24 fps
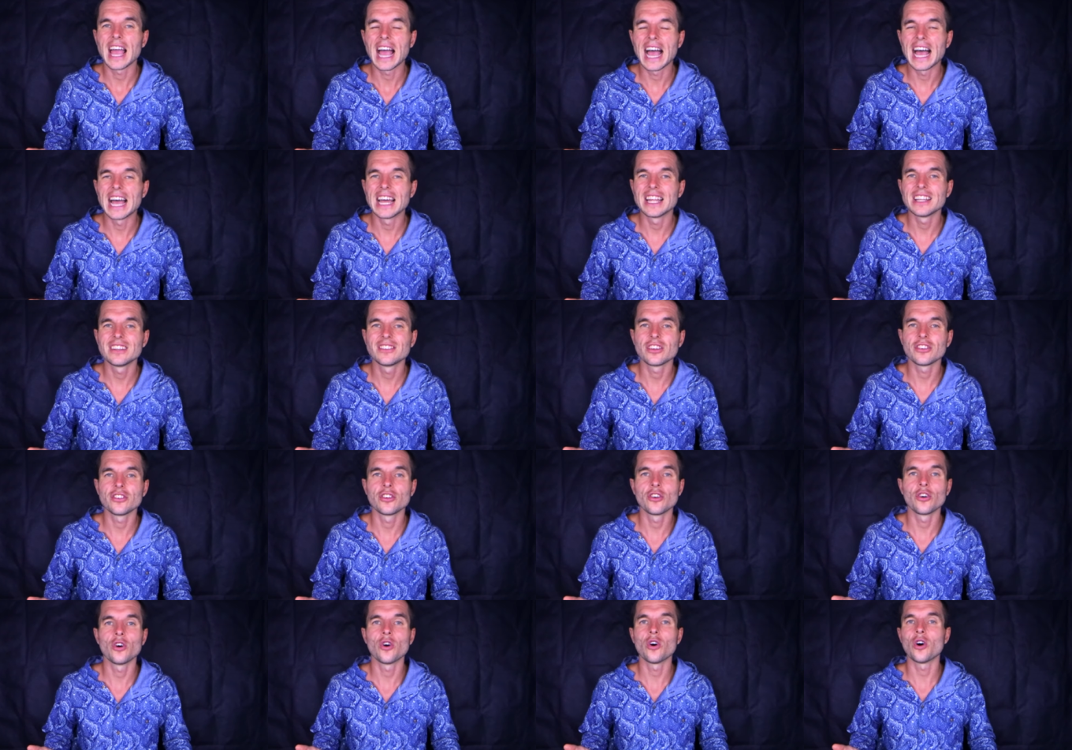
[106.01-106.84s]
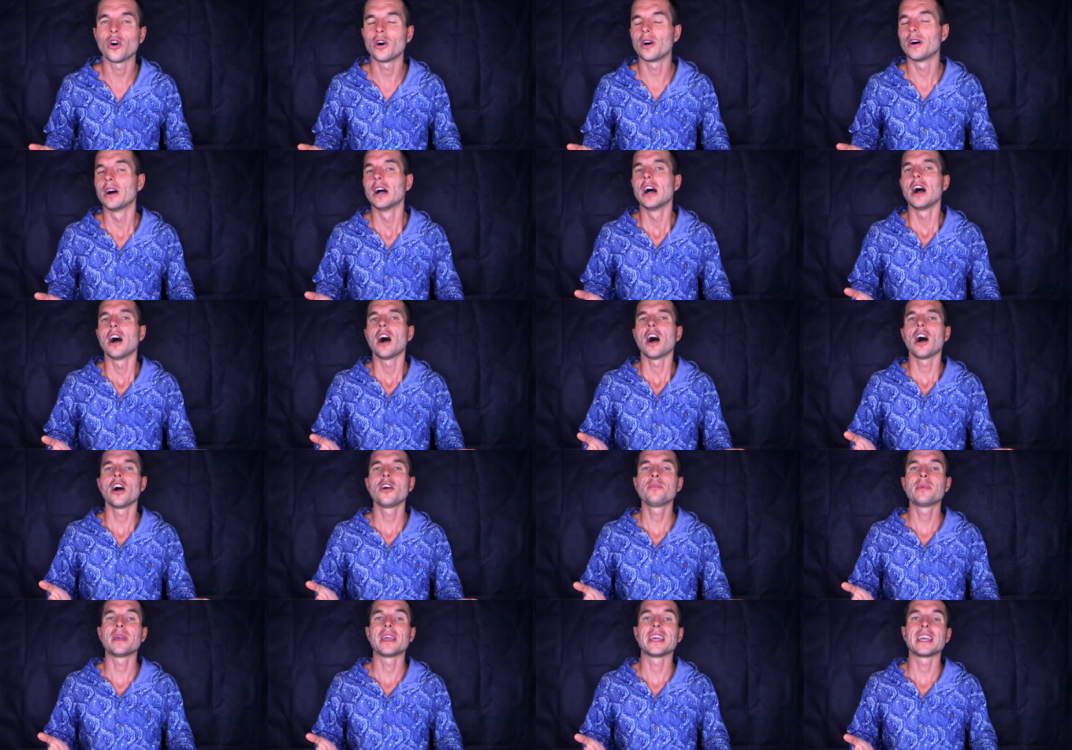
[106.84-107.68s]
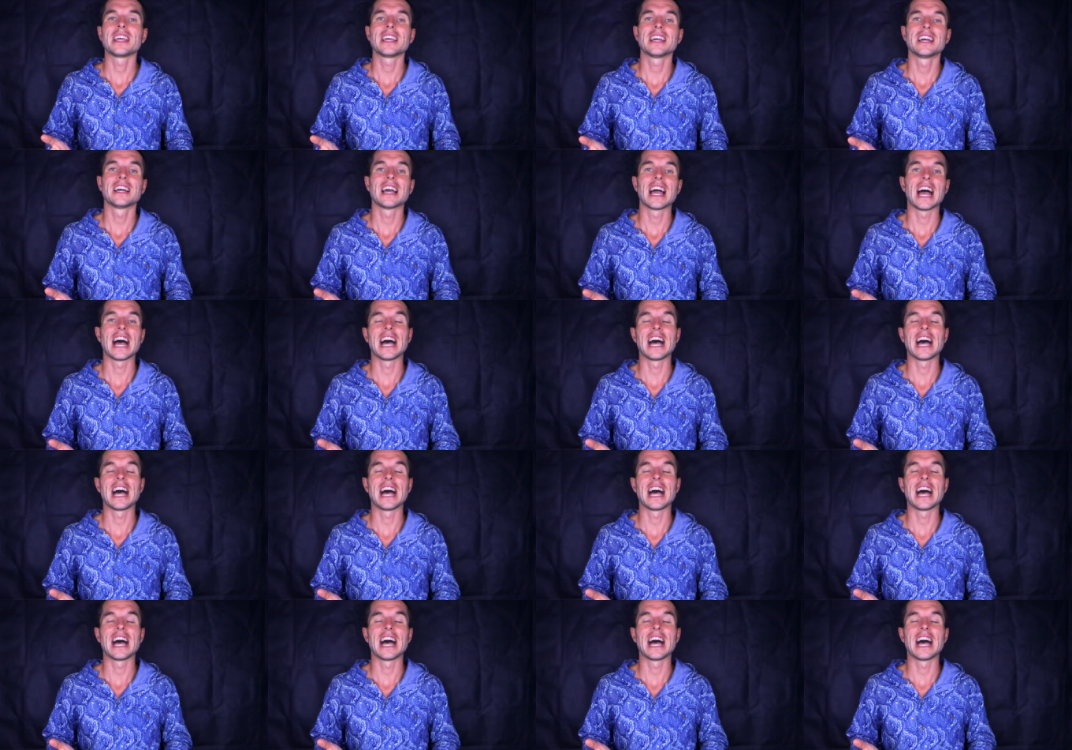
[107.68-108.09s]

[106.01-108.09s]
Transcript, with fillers: and you're hoping